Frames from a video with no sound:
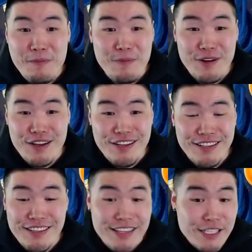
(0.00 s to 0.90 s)
but
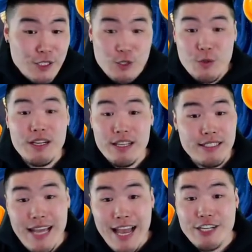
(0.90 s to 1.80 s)
this unit is
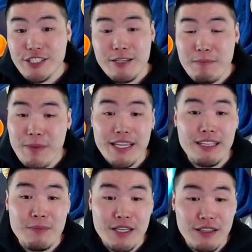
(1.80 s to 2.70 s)
actually
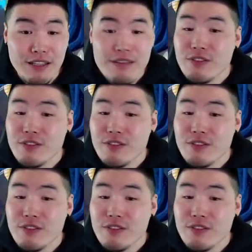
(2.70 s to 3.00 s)
making me love